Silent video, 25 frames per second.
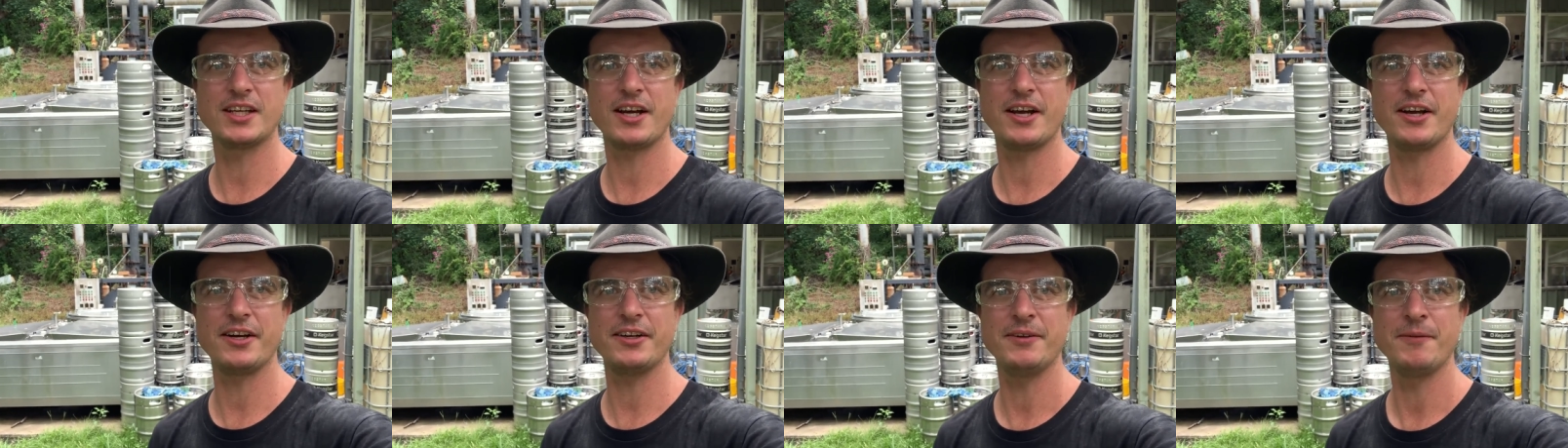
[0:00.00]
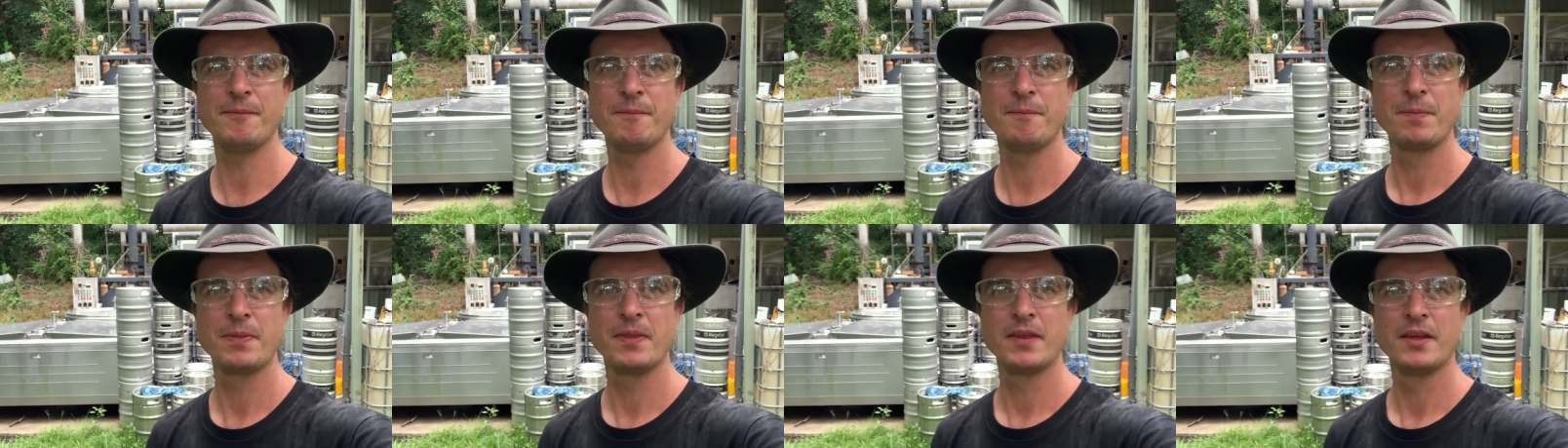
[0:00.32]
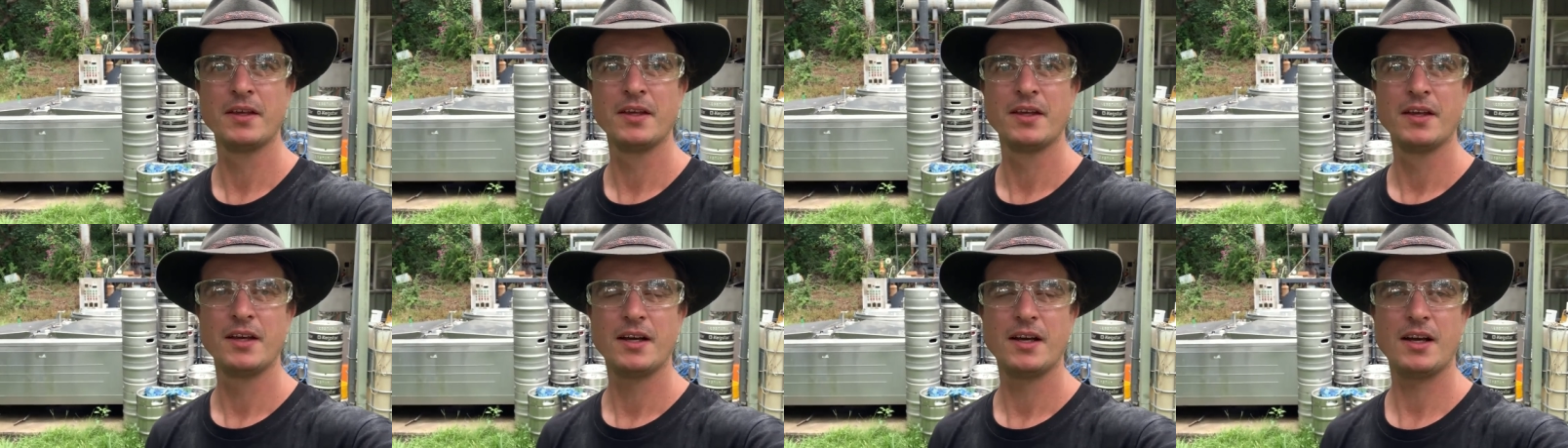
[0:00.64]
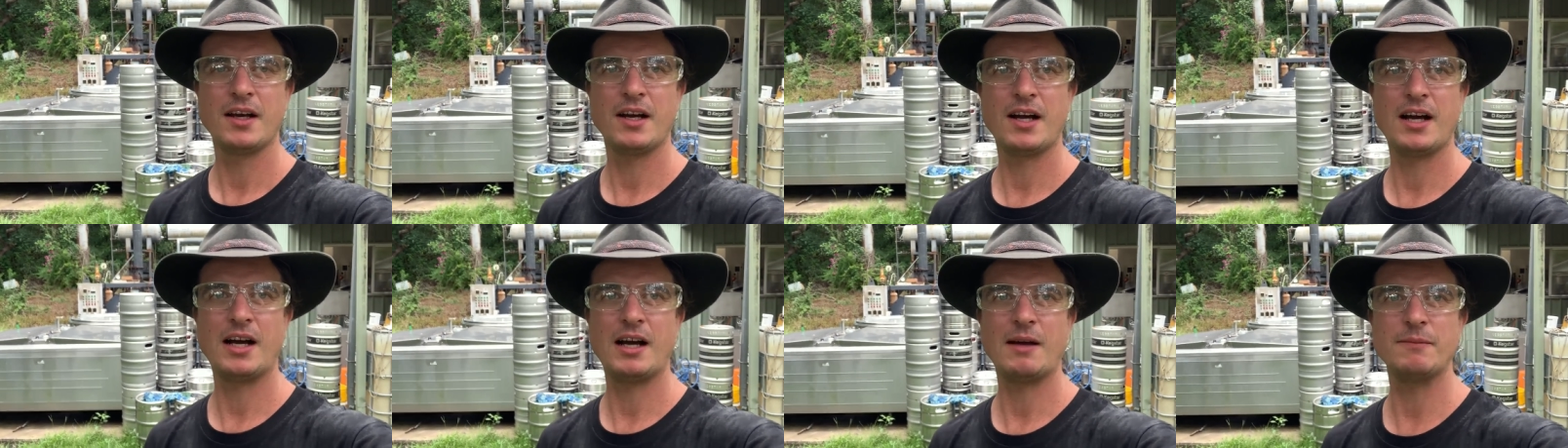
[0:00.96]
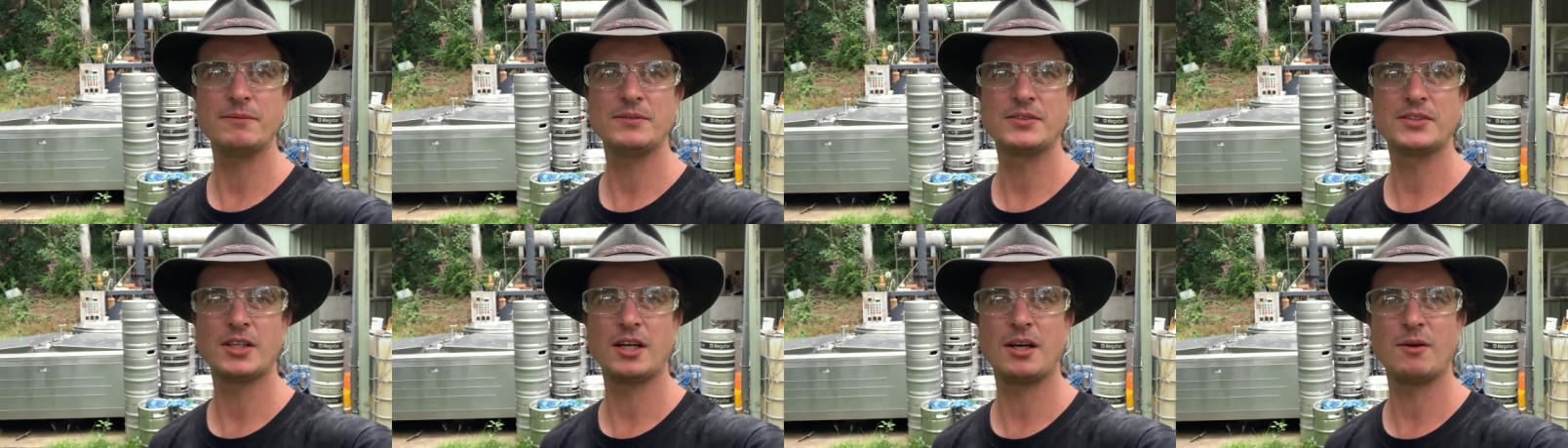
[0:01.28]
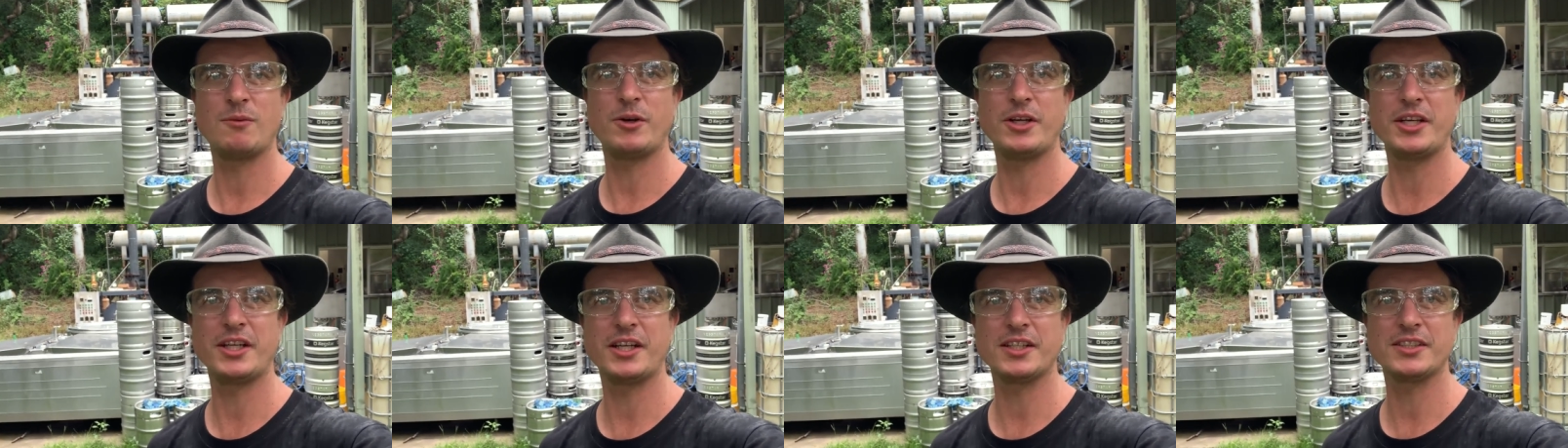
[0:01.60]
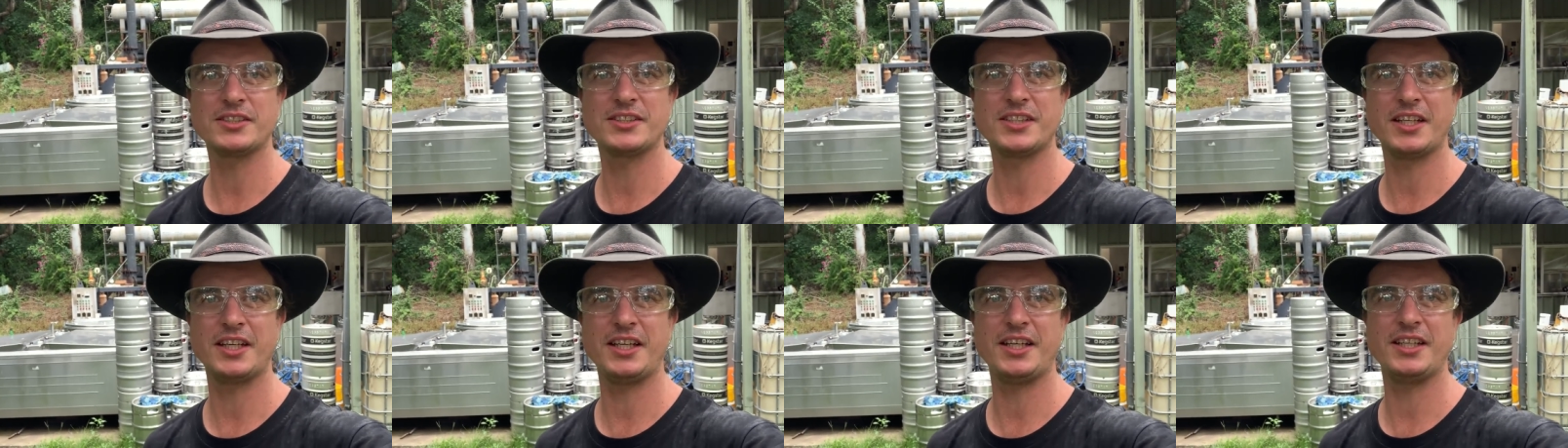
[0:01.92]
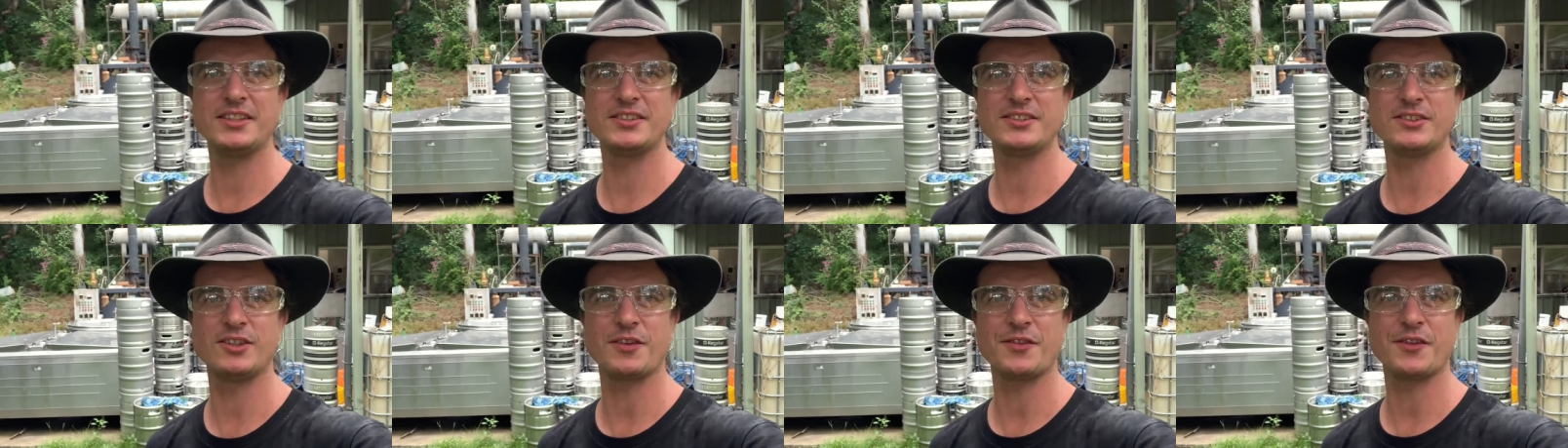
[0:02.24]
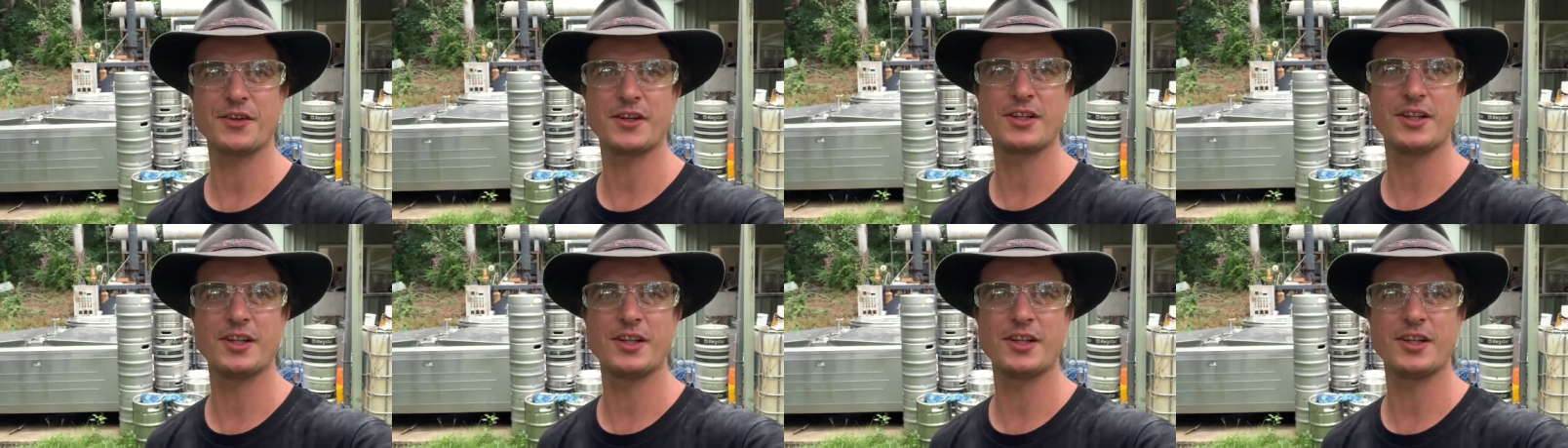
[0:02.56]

go. Um, so what you're going to see is not the